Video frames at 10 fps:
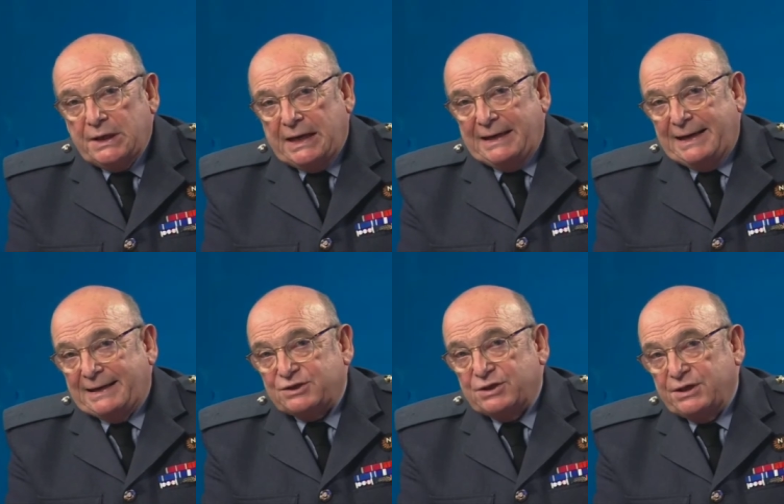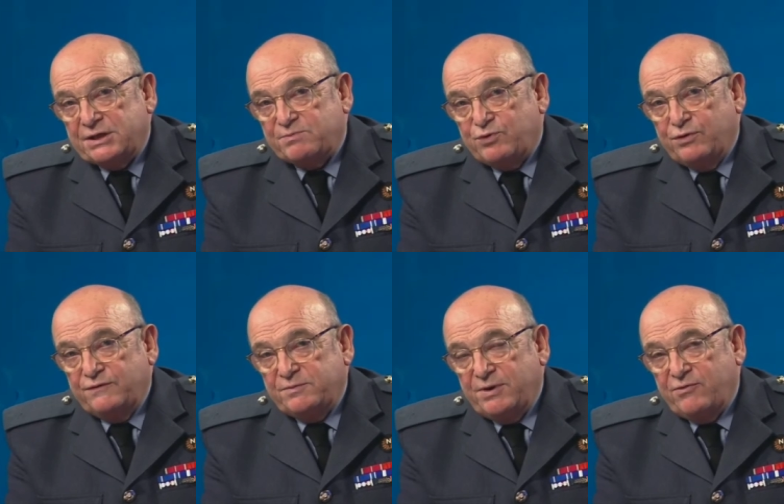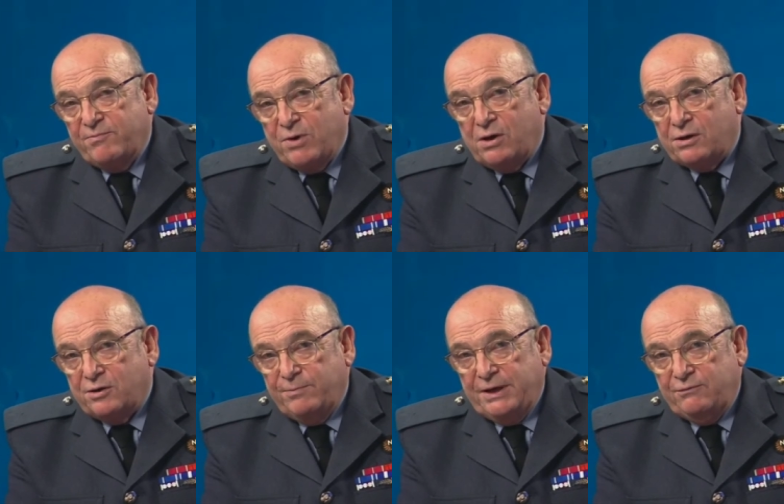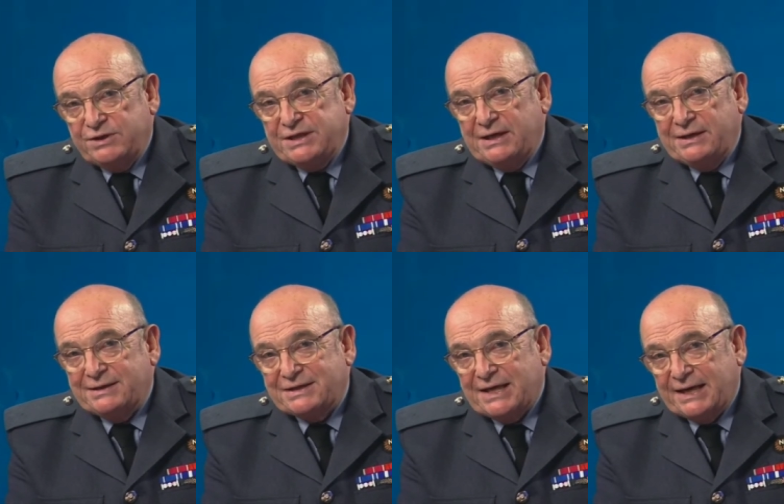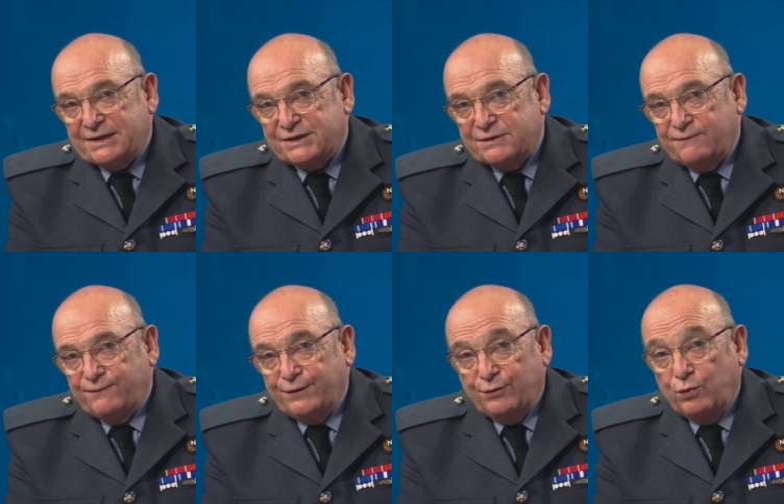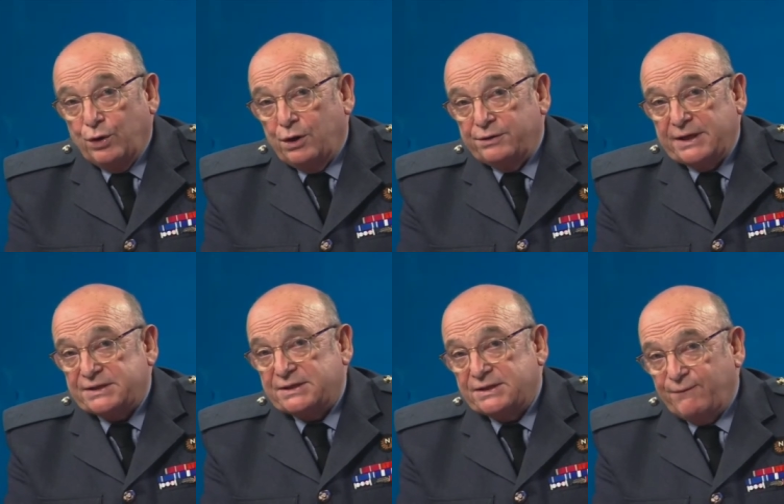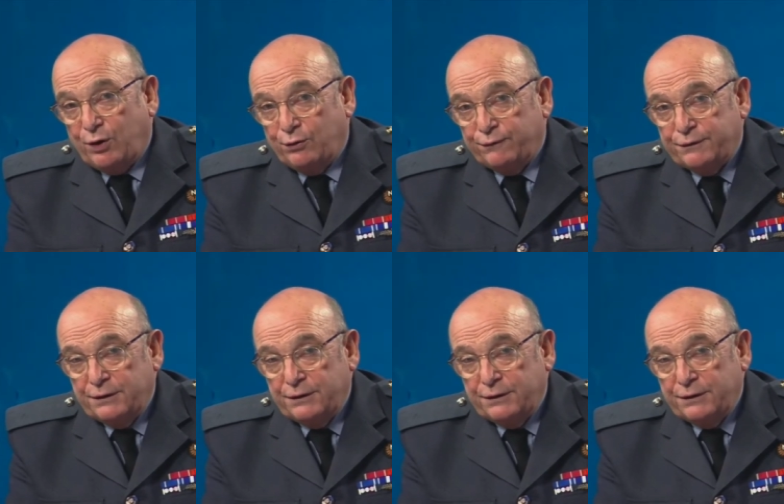and actually, it's proved to be a remarkably resilient text for the world as it's evolved.